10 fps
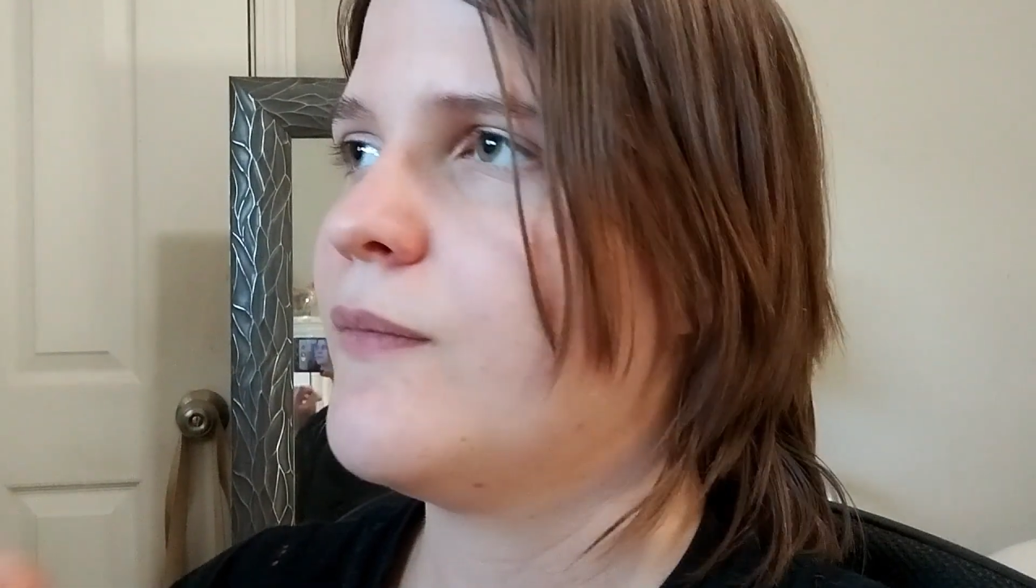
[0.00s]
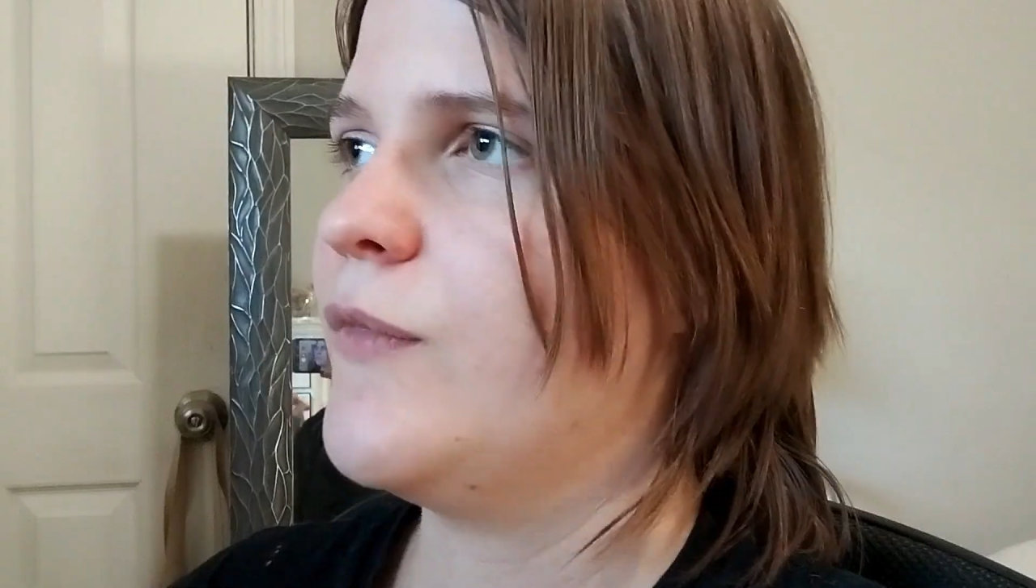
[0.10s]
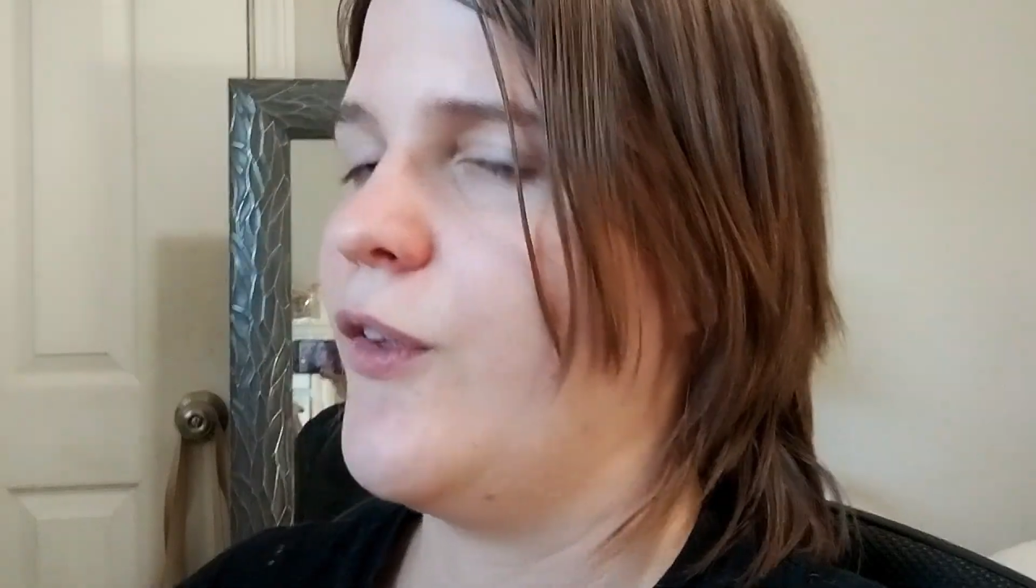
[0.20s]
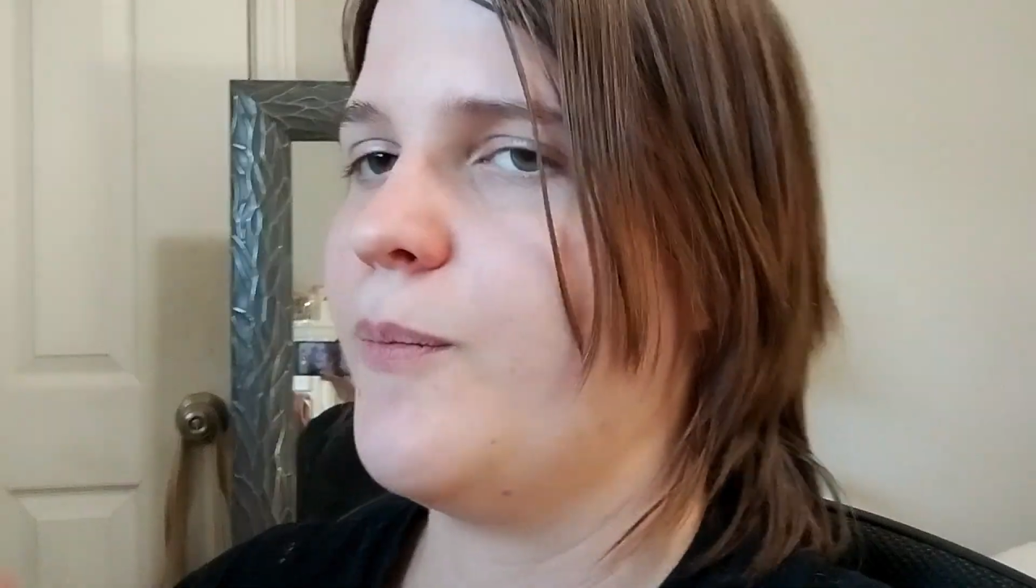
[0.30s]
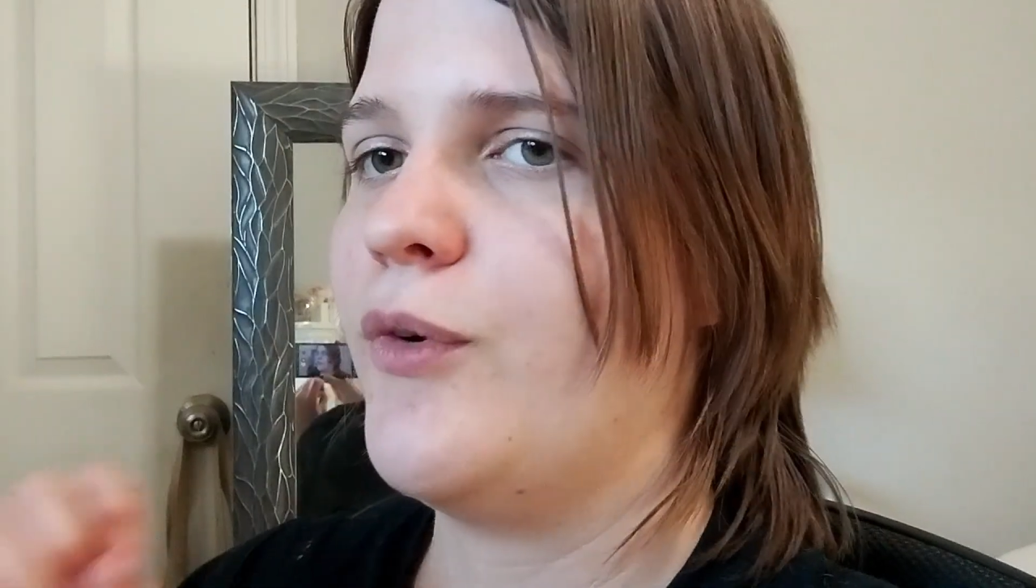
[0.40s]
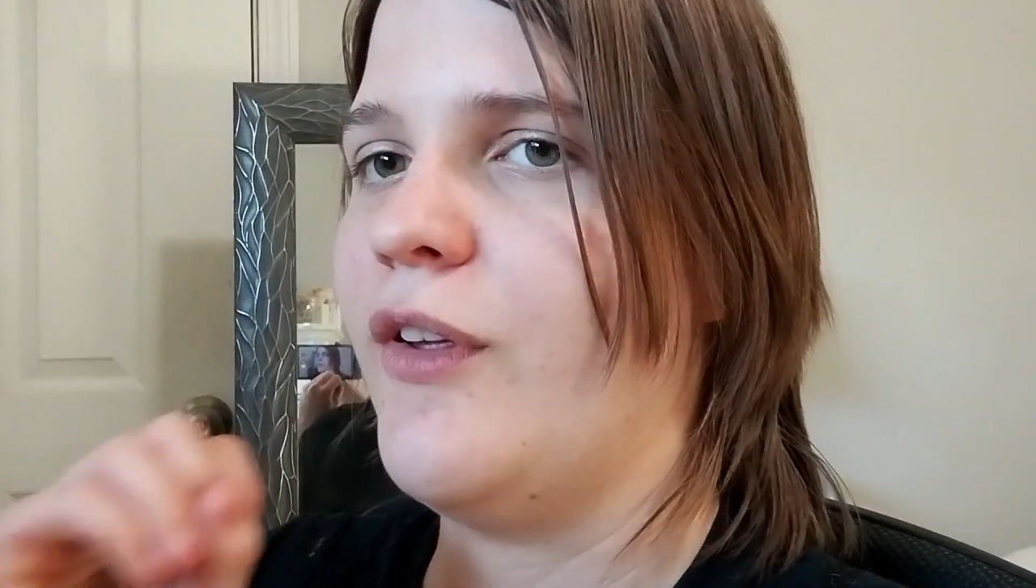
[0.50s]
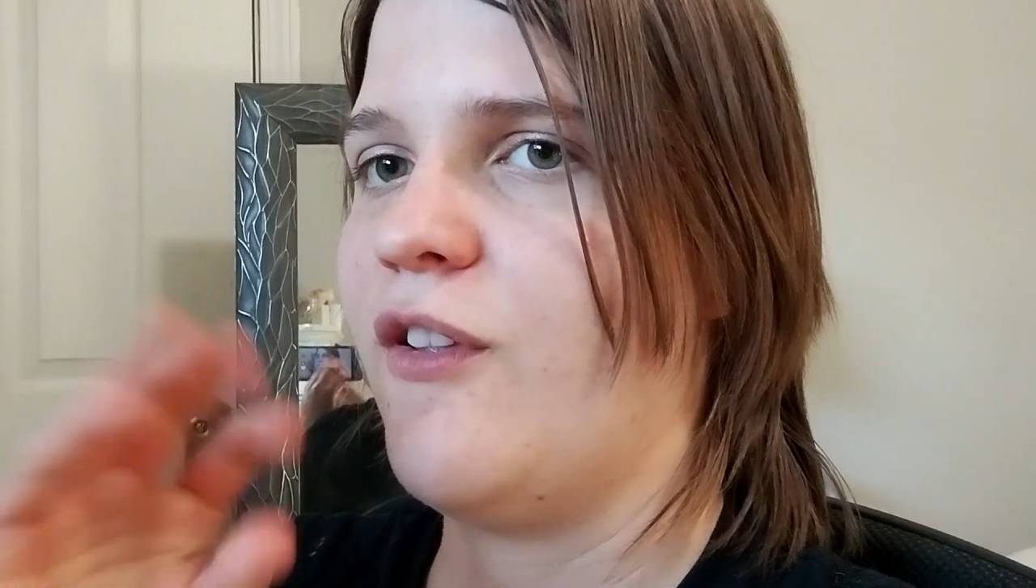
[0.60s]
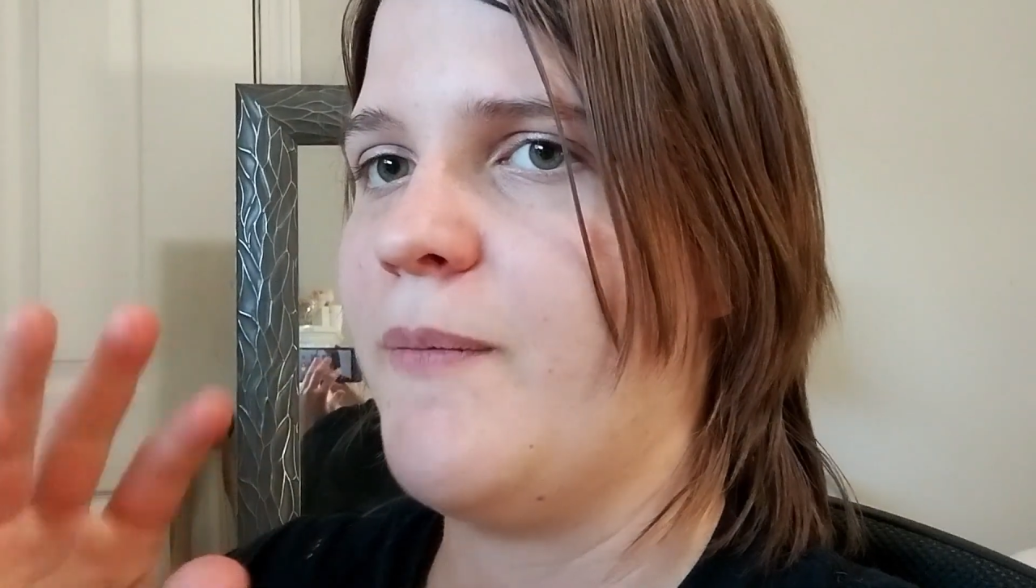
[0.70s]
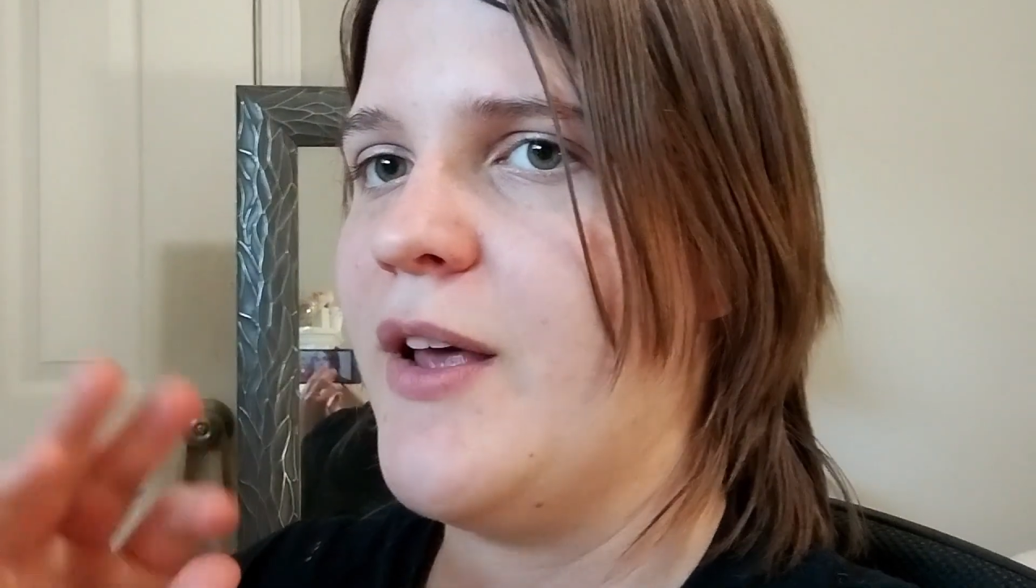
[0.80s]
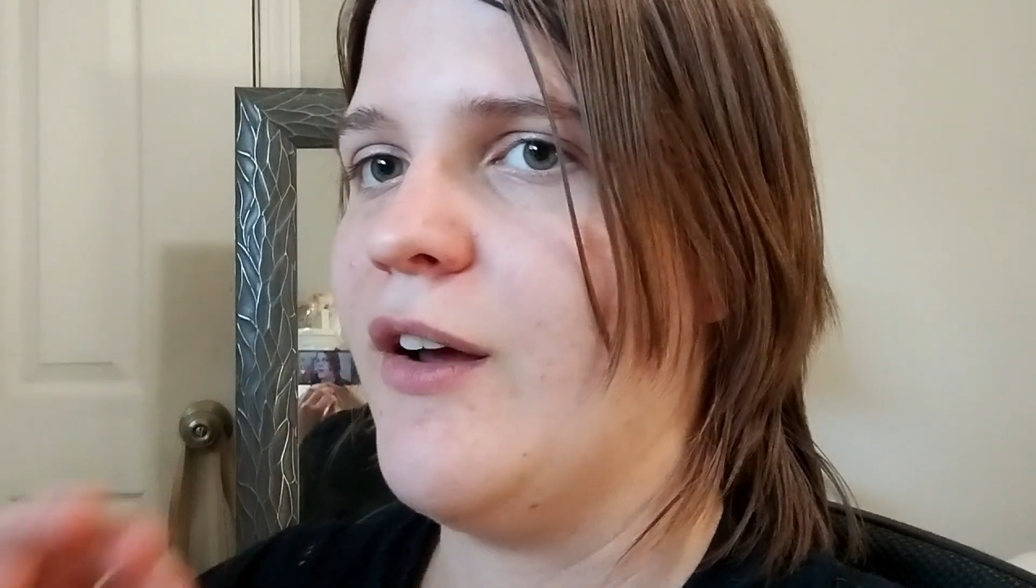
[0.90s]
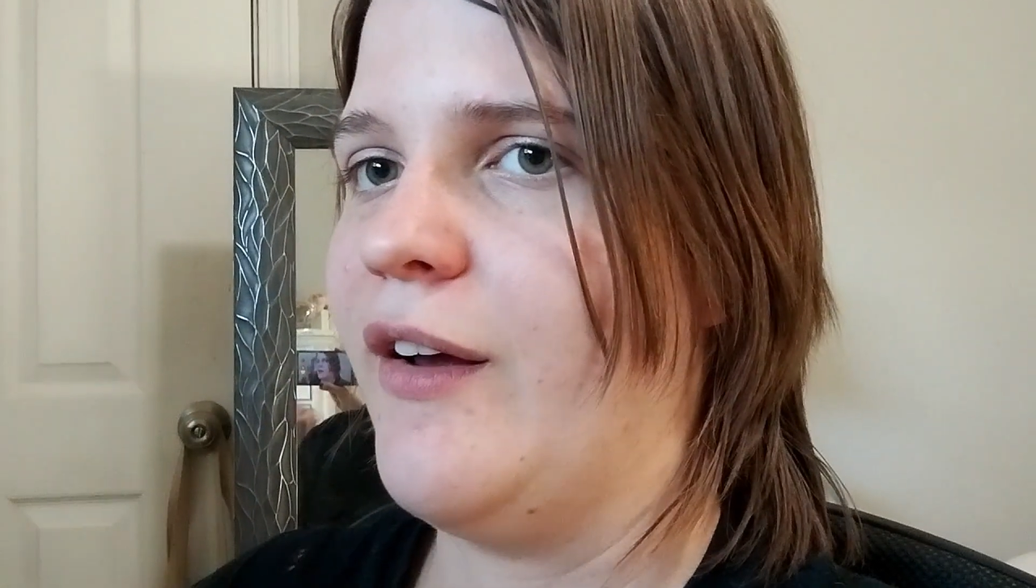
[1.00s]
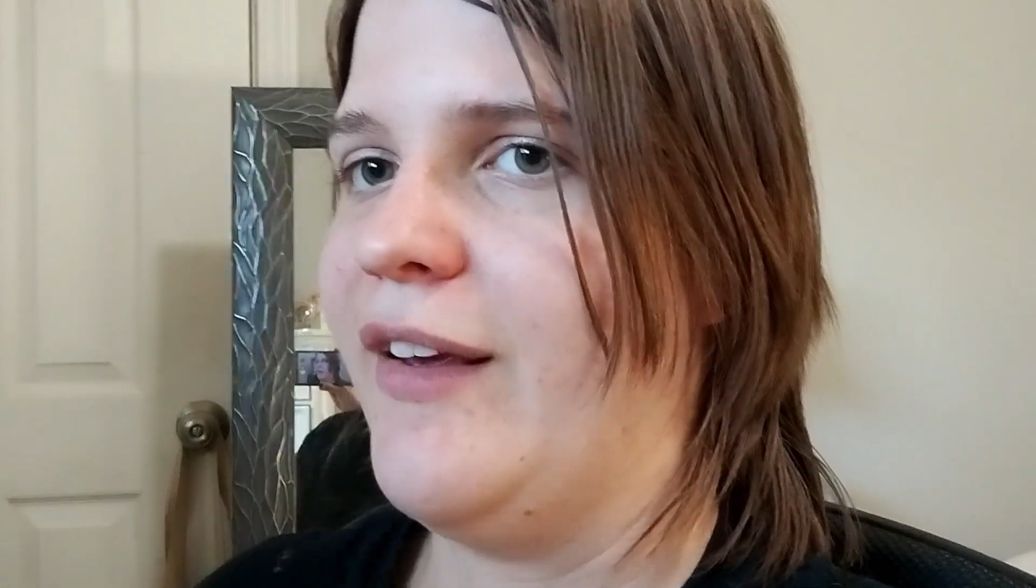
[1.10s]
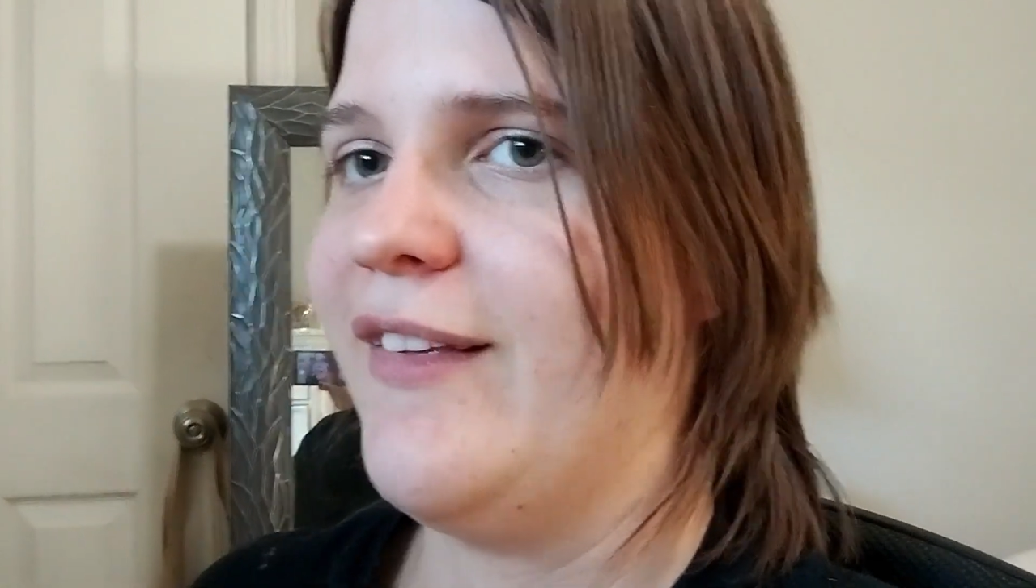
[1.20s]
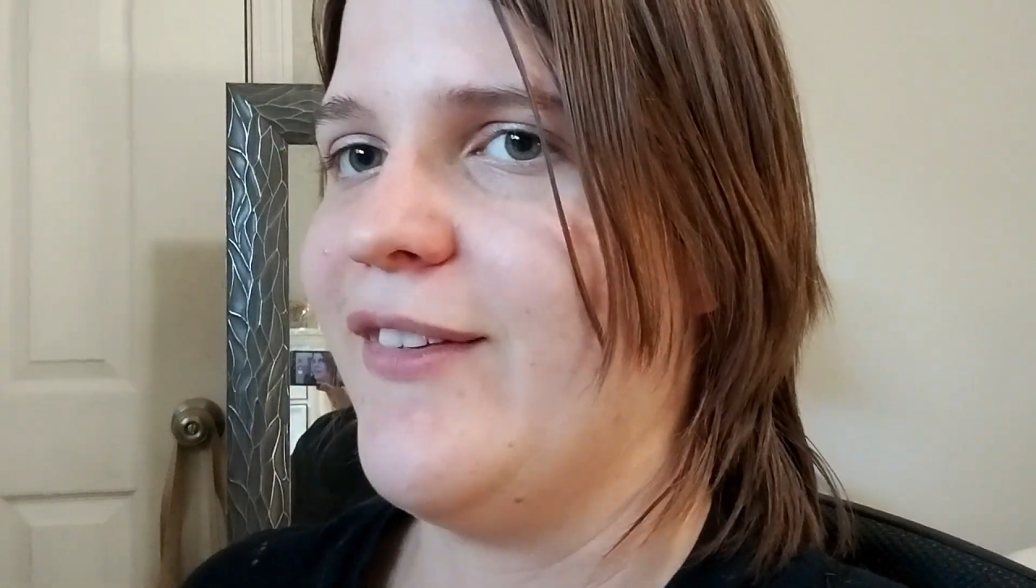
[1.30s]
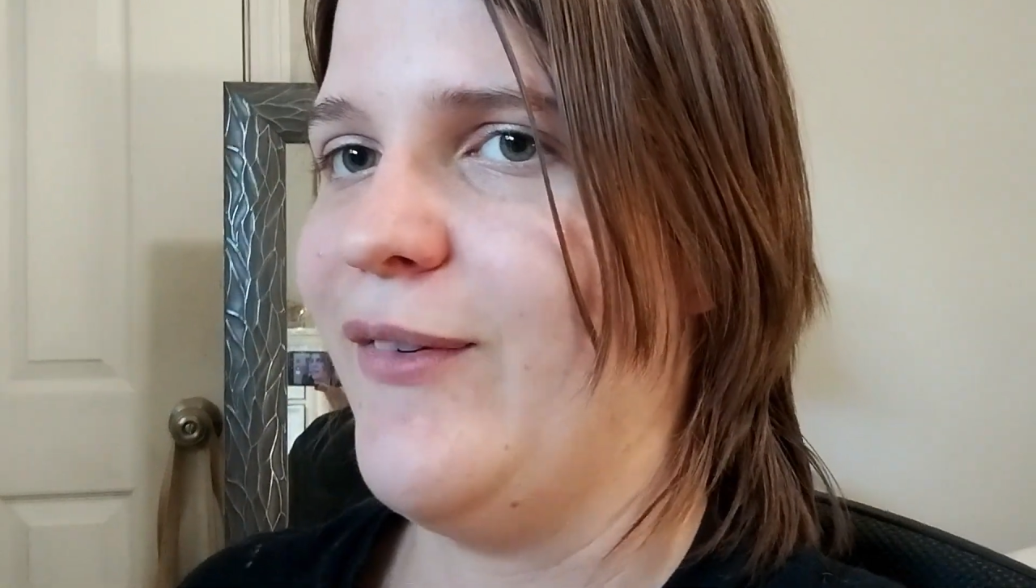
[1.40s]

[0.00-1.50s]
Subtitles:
Just put a spin on it so